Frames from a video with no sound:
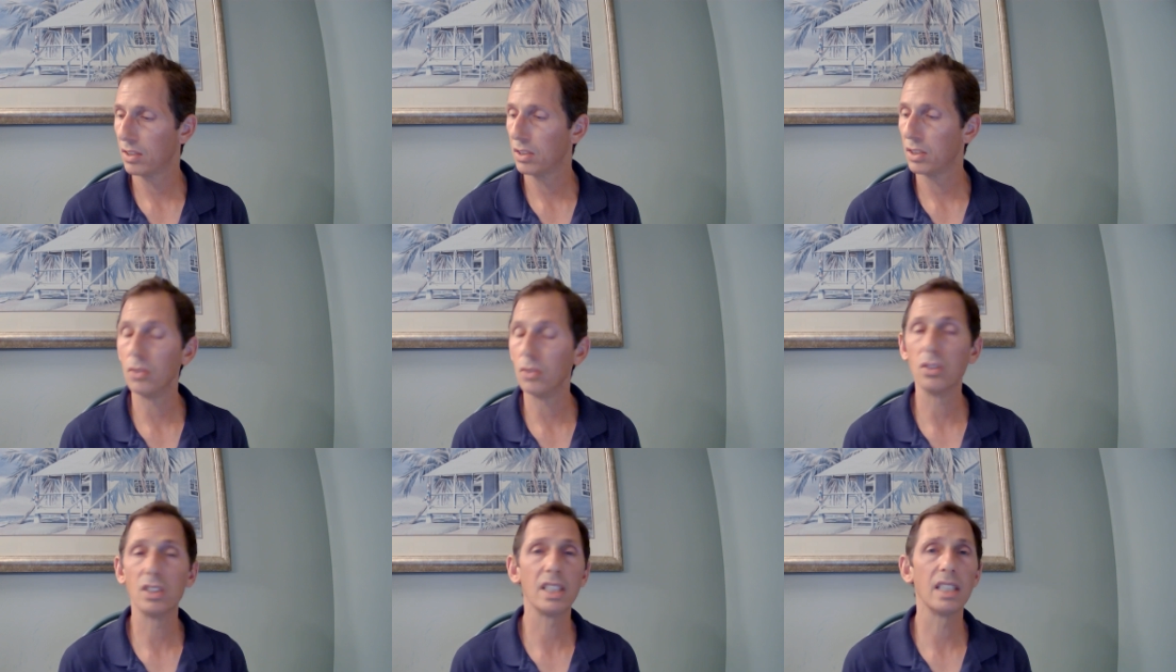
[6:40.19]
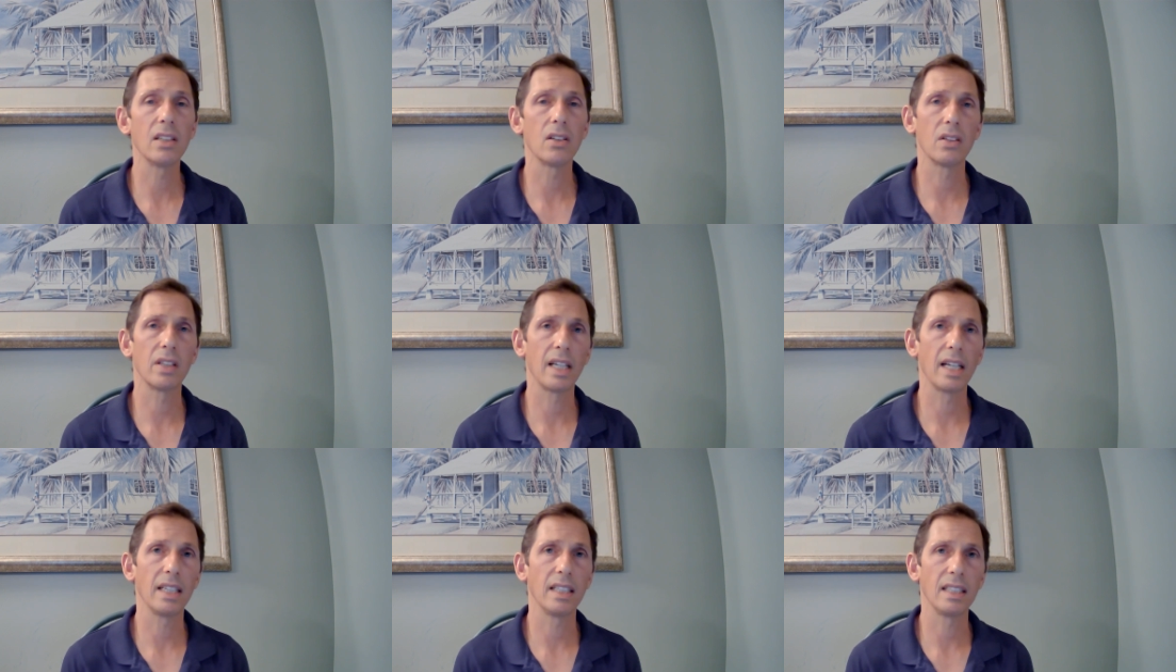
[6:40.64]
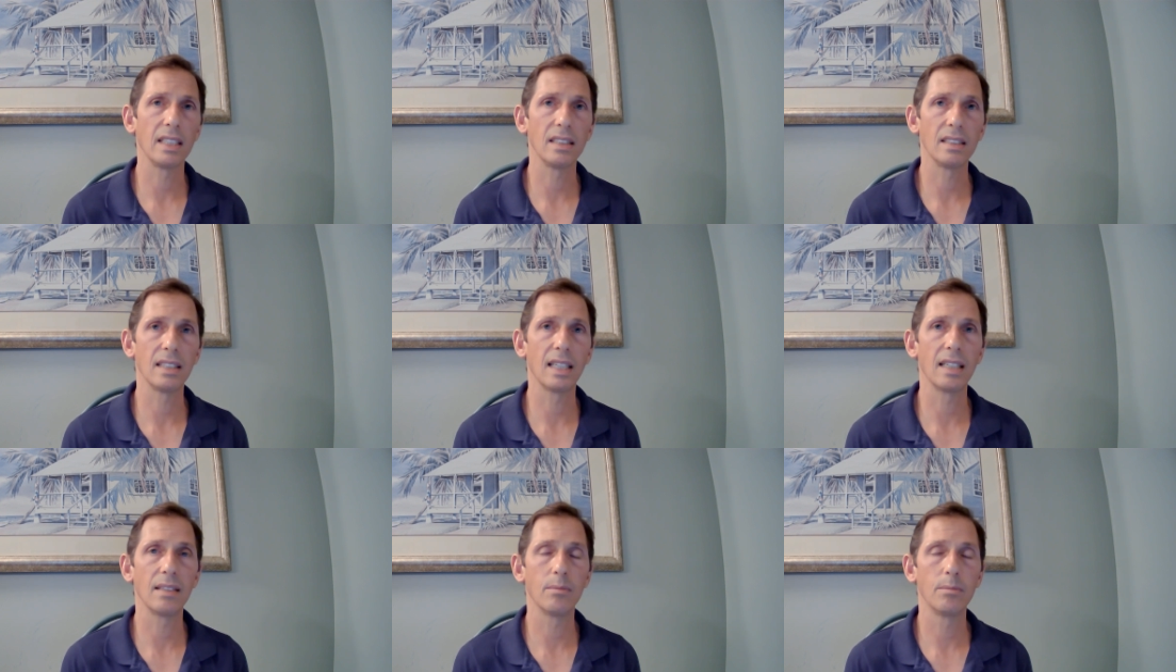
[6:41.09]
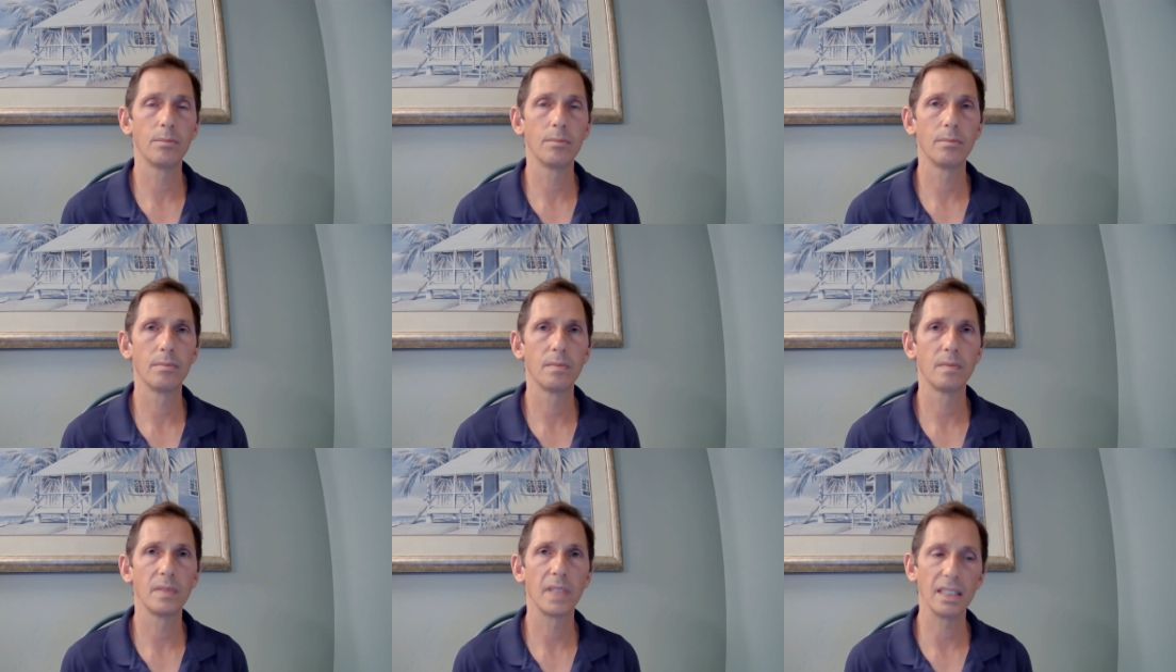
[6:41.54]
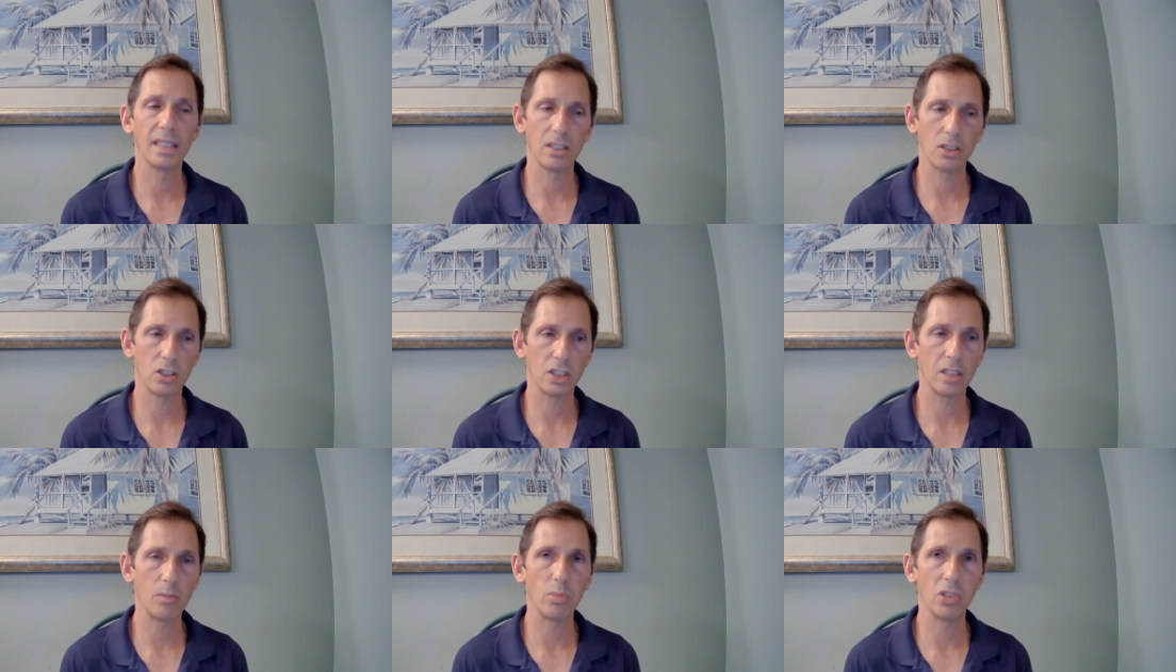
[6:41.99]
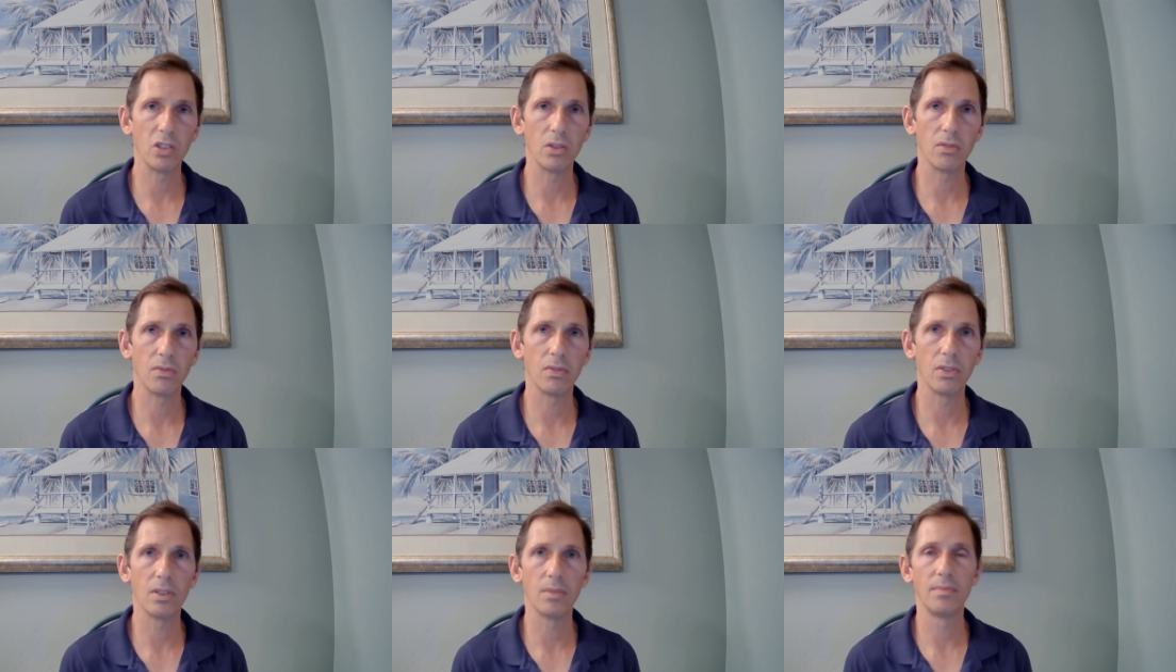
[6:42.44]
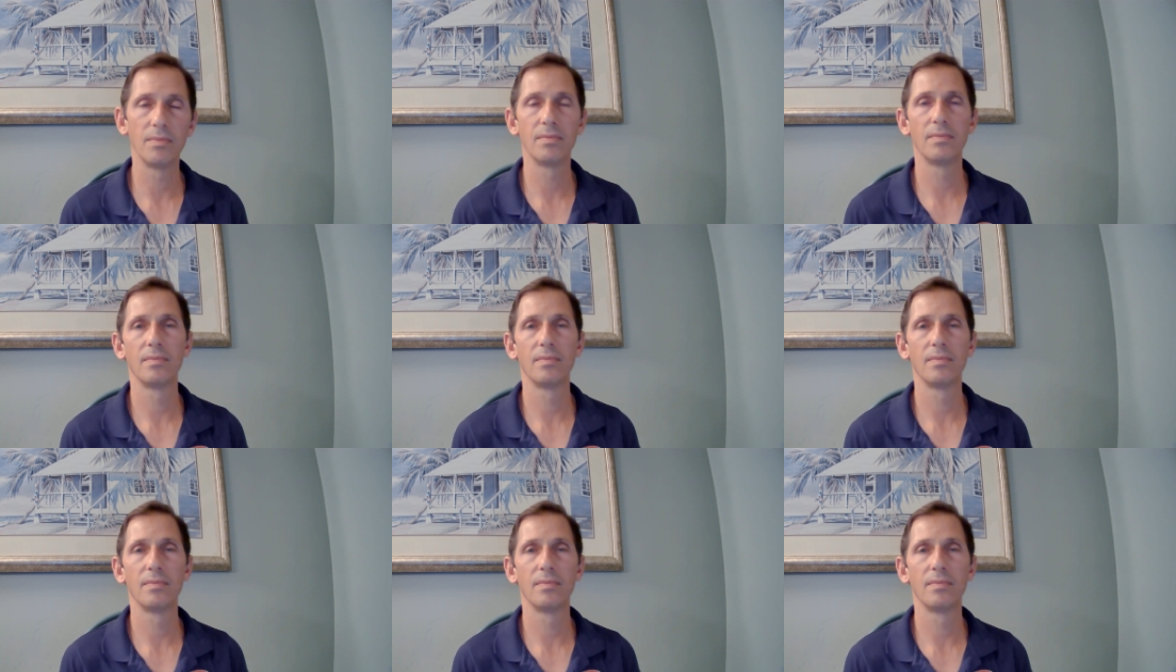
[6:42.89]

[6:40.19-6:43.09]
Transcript: You see her then, he said. Isn't she beautiful?